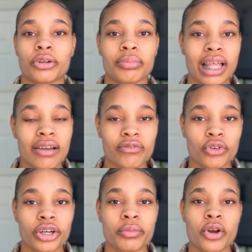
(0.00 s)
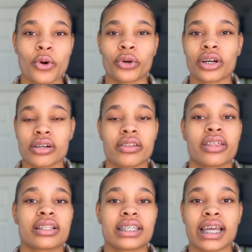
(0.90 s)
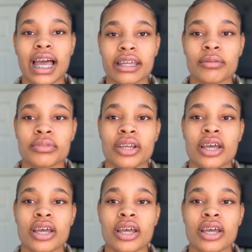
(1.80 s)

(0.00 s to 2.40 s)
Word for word: platform or unauthentic items.